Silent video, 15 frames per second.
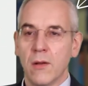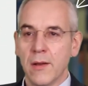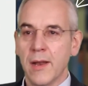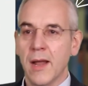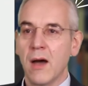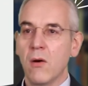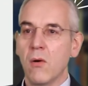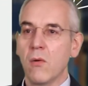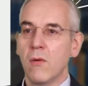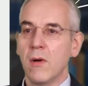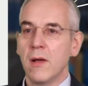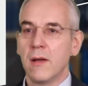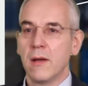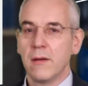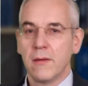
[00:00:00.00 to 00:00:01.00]

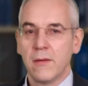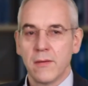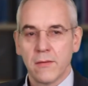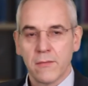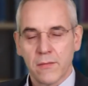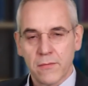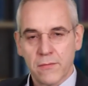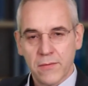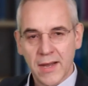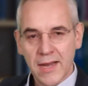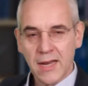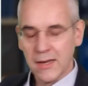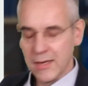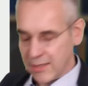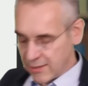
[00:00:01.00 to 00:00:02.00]
Now,
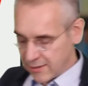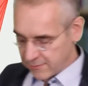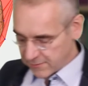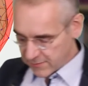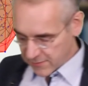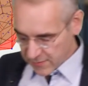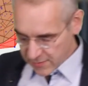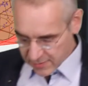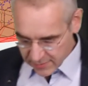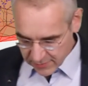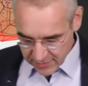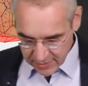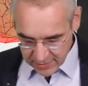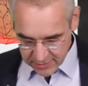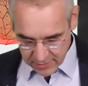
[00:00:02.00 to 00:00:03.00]
finally,
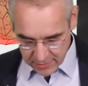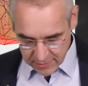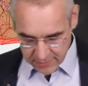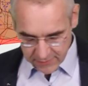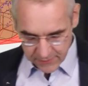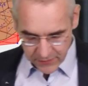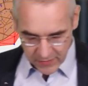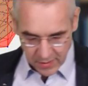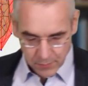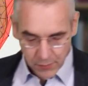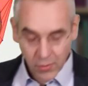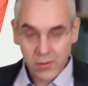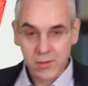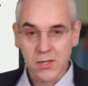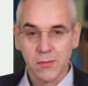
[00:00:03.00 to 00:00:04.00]
there's an um,
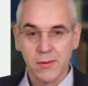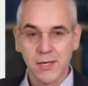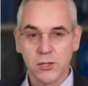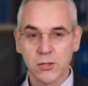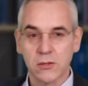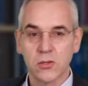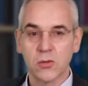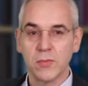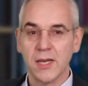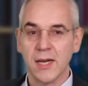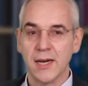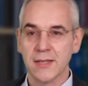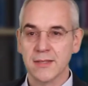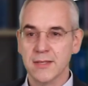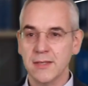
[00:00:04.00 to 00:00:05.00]
important question to be
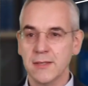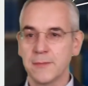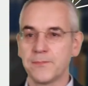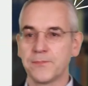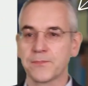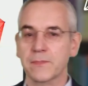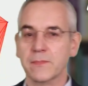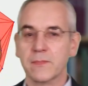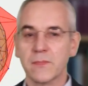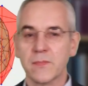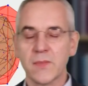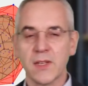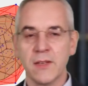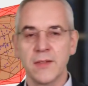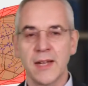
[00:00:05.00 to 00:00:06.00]
answered
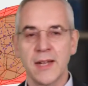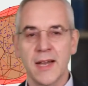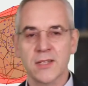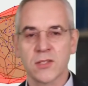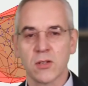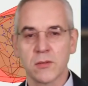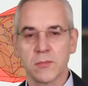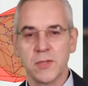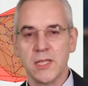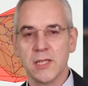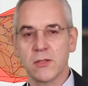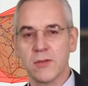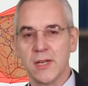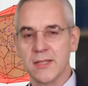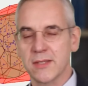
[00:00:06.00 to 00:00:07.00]
that has not been
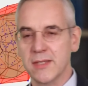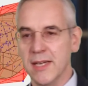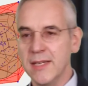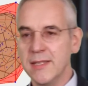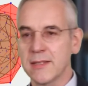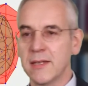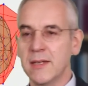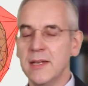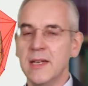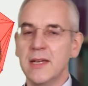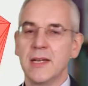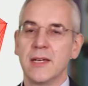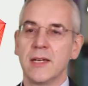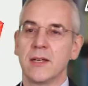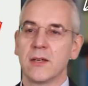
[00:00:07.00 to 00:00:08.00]
addressed yet.
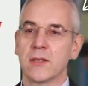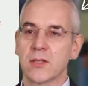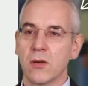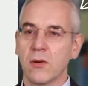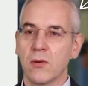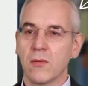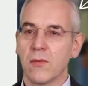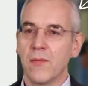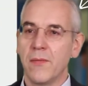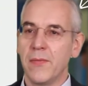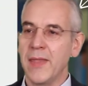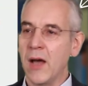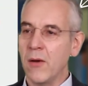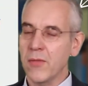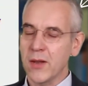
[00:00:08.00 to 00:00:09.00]
So
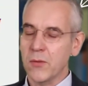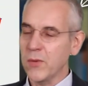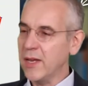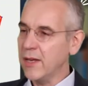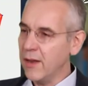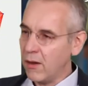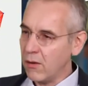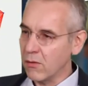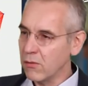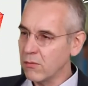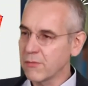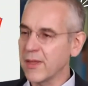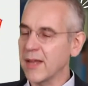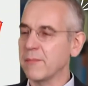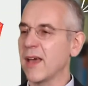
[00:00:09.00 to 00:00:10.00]
now that we
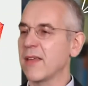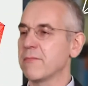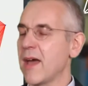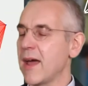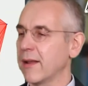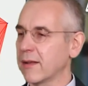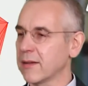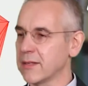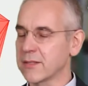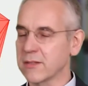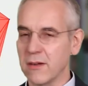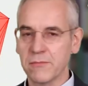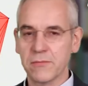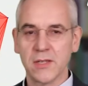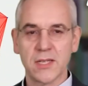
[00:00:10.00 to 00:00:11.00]
know that mathematical
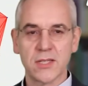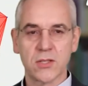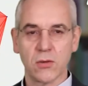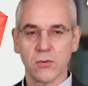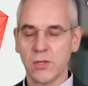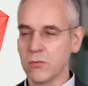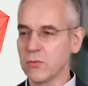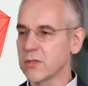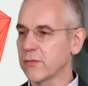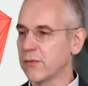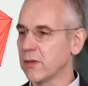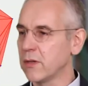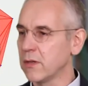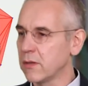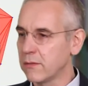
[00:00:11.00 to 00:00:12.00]
software is so
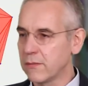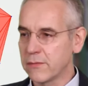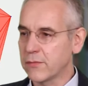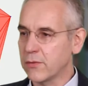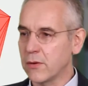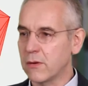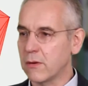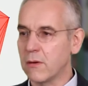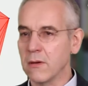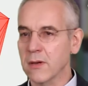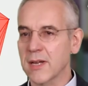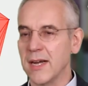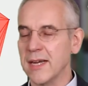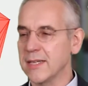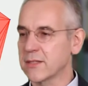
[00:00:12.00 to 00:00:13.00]
useful for all
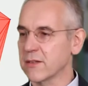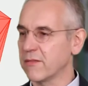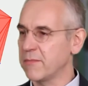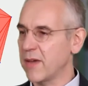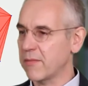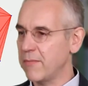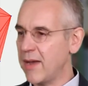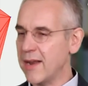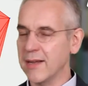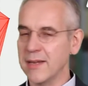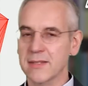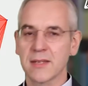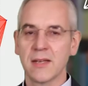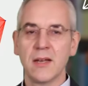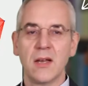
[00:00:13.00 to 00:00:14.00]
kinds of
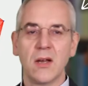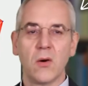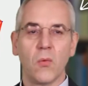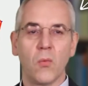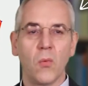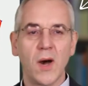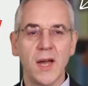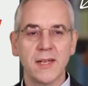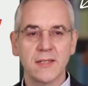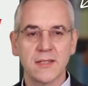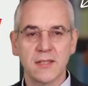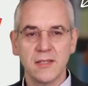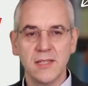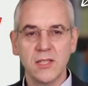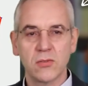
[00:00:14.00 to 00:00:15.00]
mathematics, why does
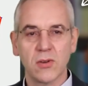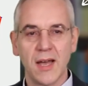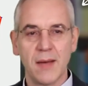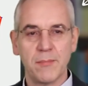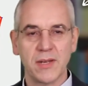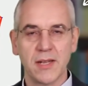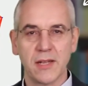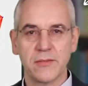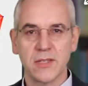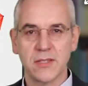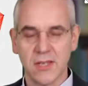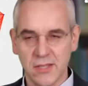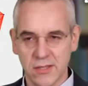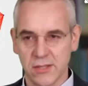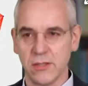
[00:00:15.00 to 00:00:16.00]
it need to happen at
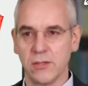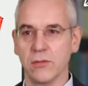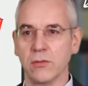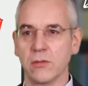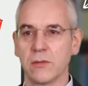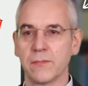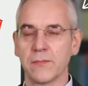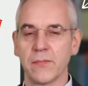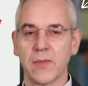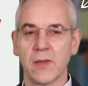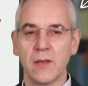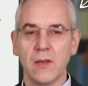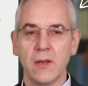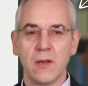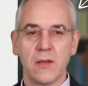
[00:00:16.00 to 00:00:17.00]
this institute?
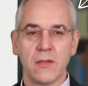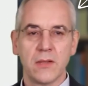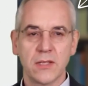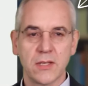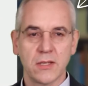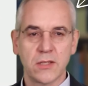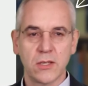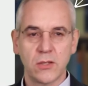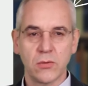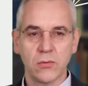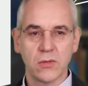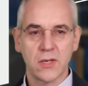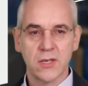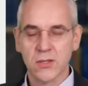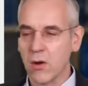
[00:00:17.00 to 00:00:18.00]
This
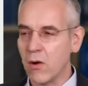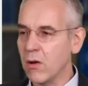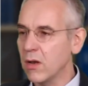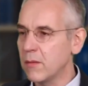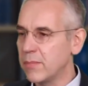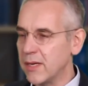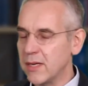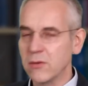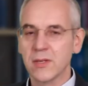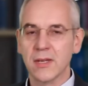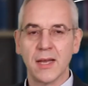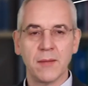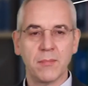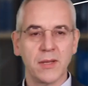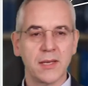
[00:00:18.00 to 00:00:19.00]
institute is all
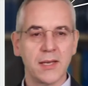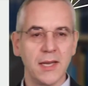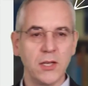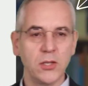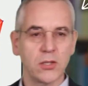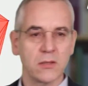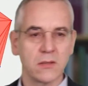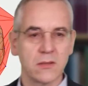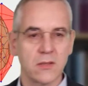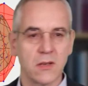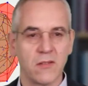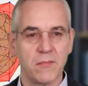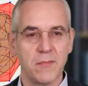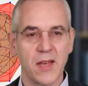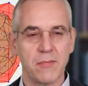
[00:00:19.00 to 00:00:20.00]
about applications
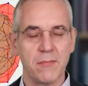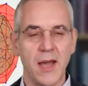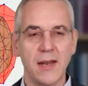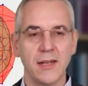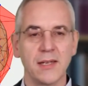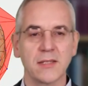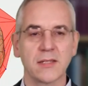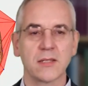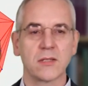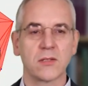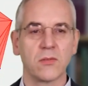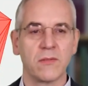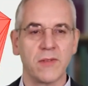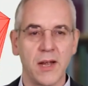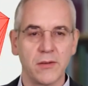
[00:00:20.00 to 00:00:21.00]
of mathematics
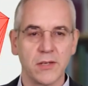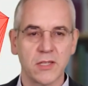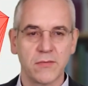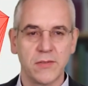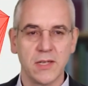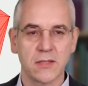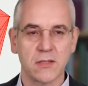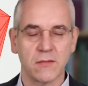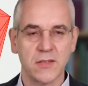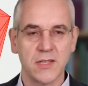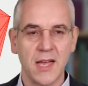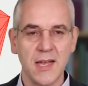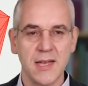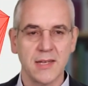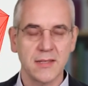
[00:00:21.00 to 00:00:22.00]
to various fields of
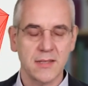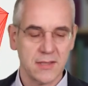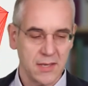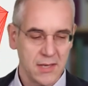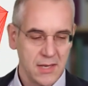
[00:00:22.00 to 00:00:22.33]
science.